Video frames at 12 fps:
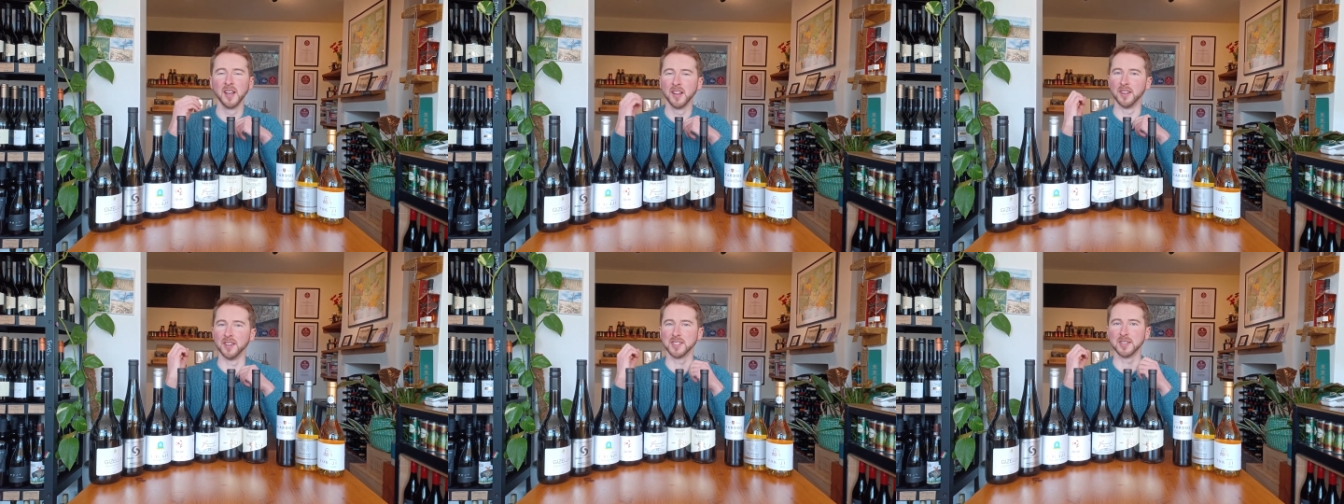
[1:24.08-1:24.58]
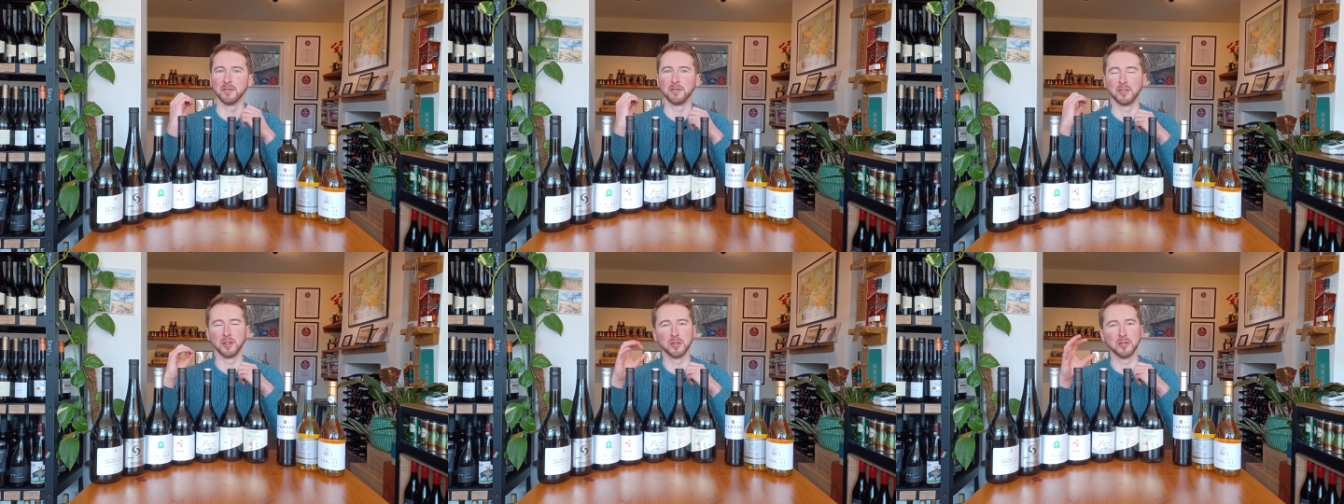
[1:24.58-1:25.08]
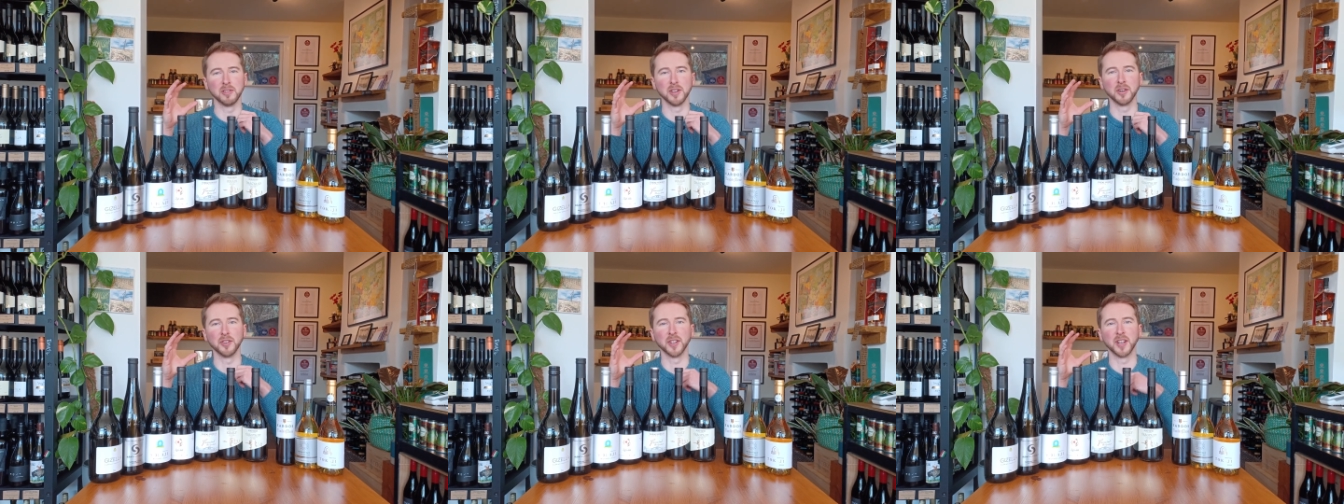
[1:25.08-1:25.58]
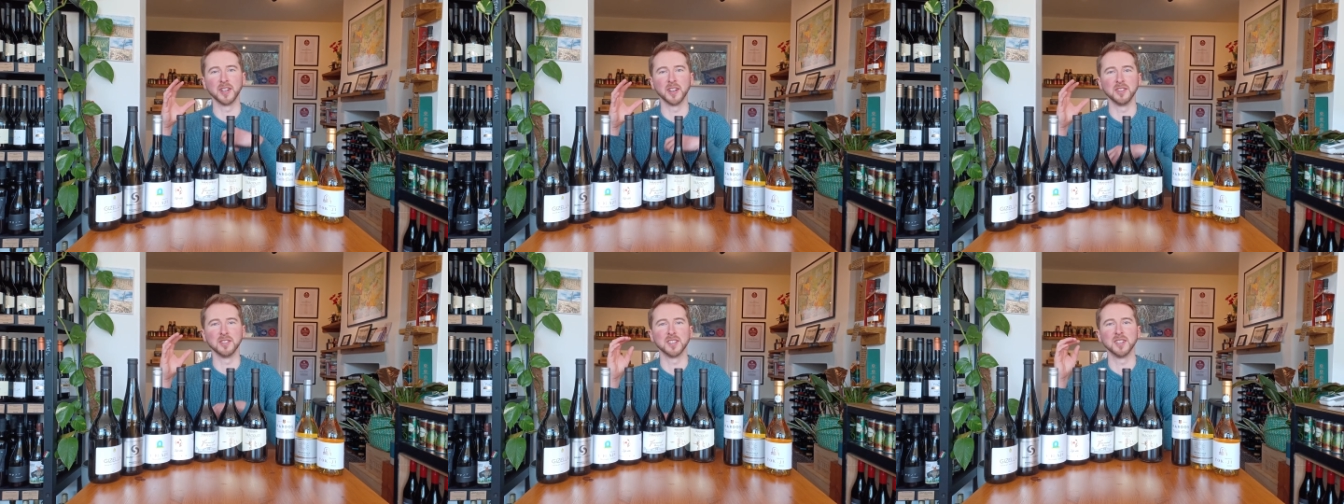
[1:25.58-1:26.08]
There's some floral Viognier
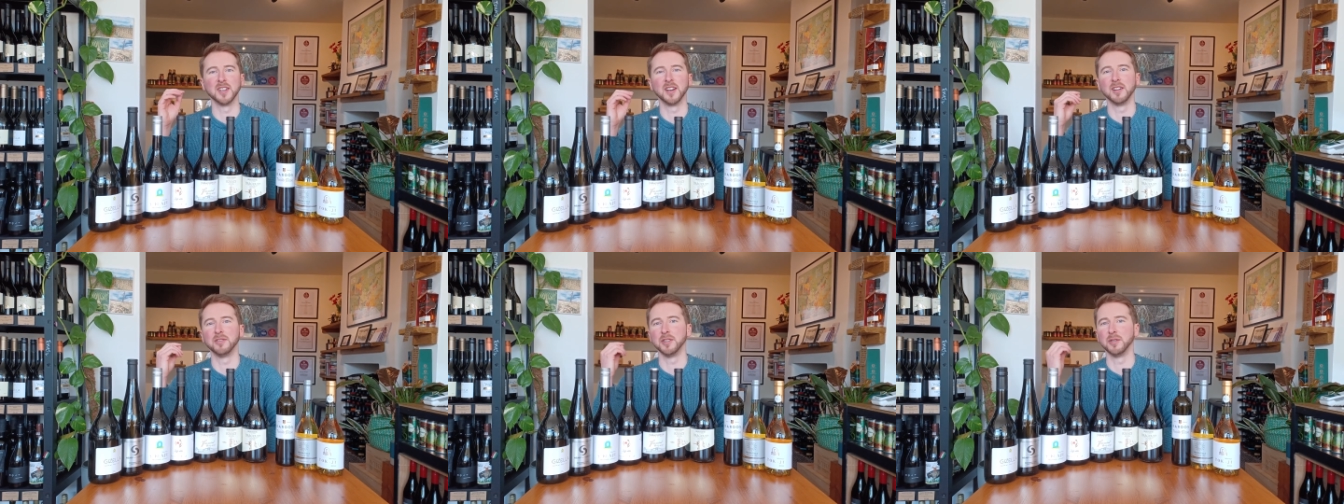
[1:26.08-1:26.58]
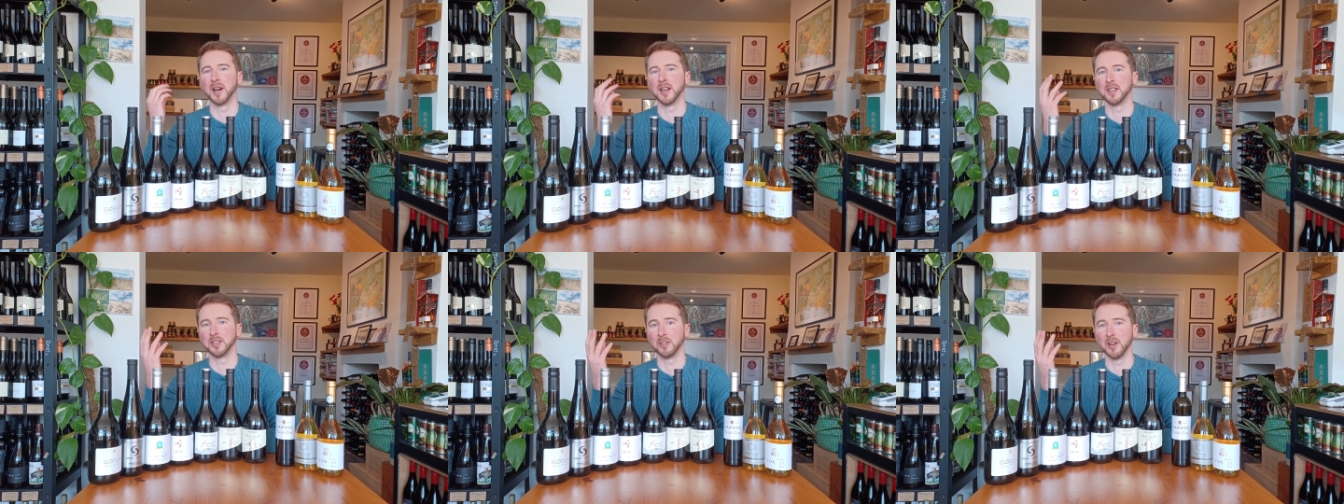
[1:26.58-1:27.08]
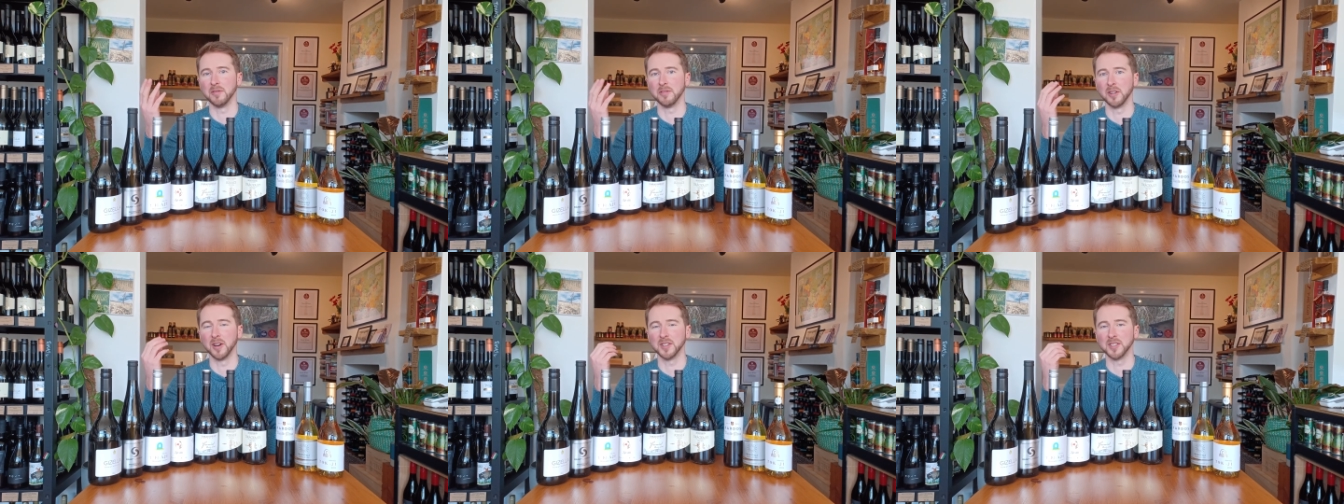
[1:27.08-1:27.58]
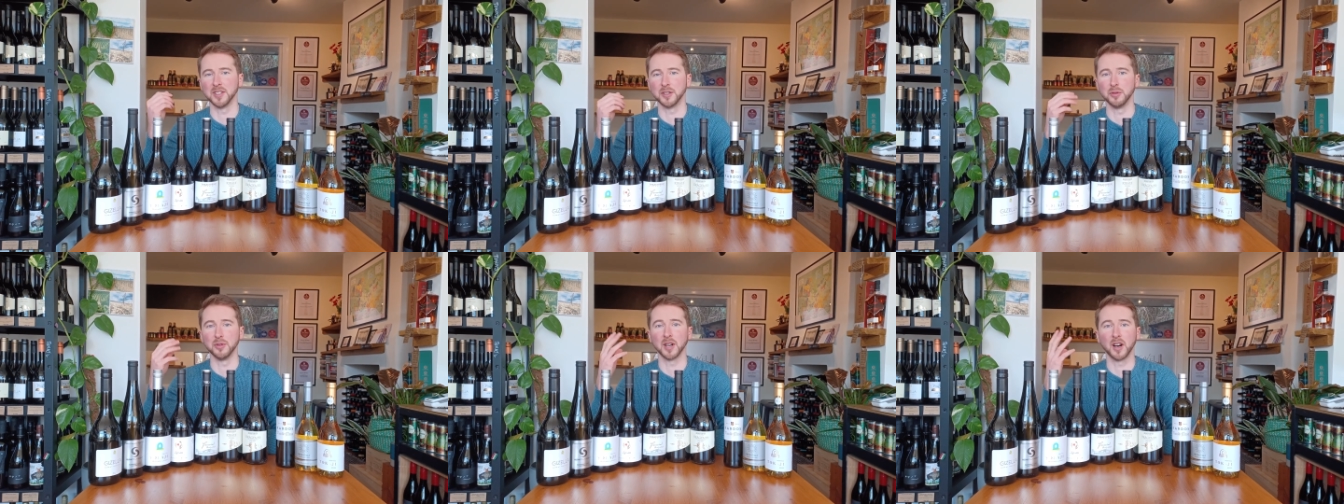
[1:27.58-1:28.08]
notes in there if you add a grape variety
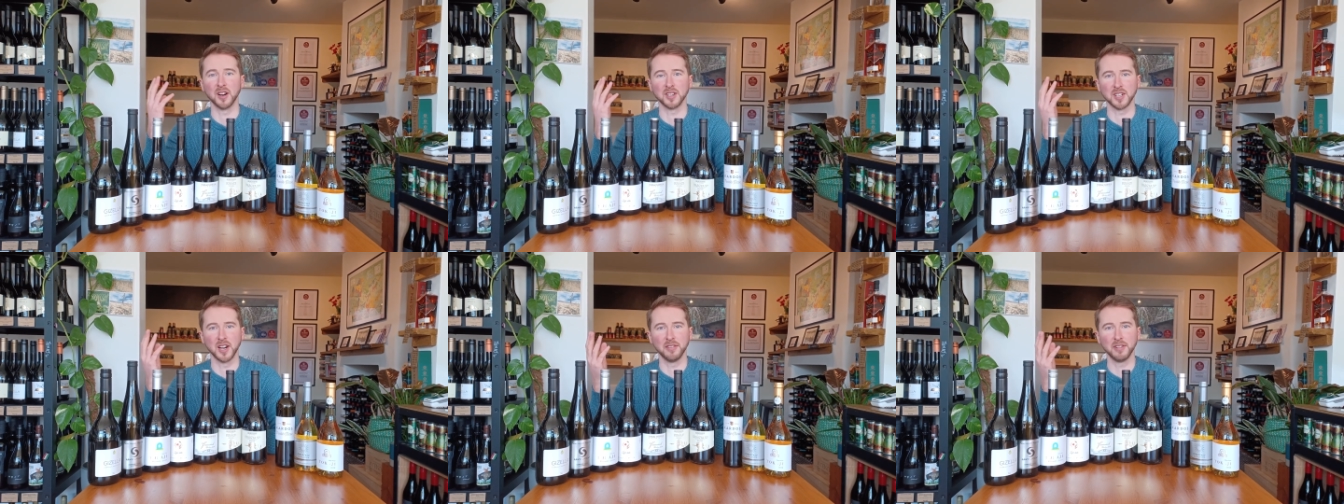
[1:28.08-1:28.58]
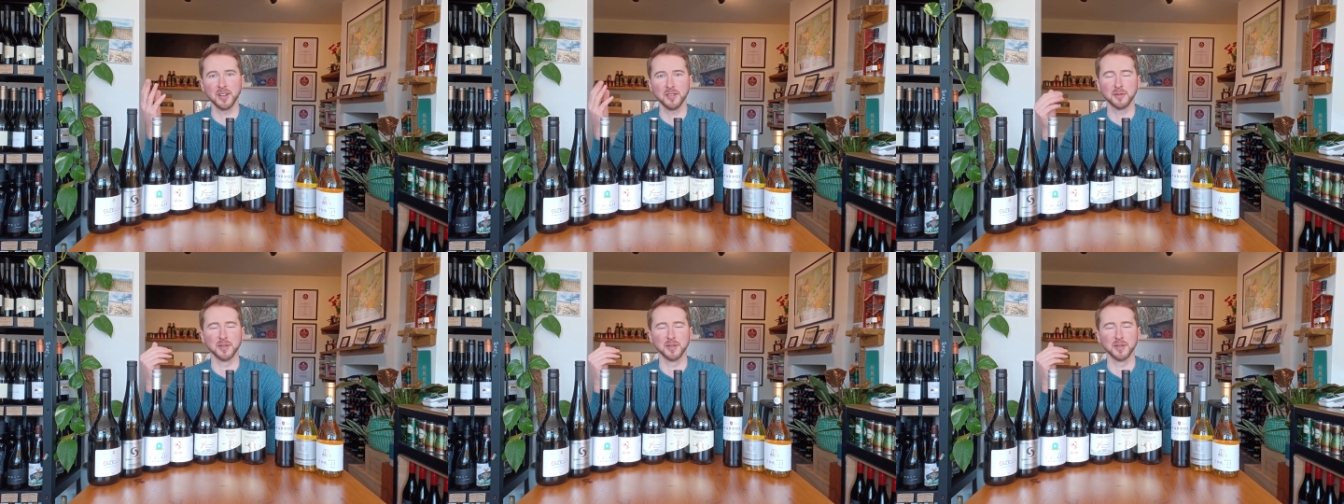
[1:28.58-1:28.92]
called Harsh Levelou,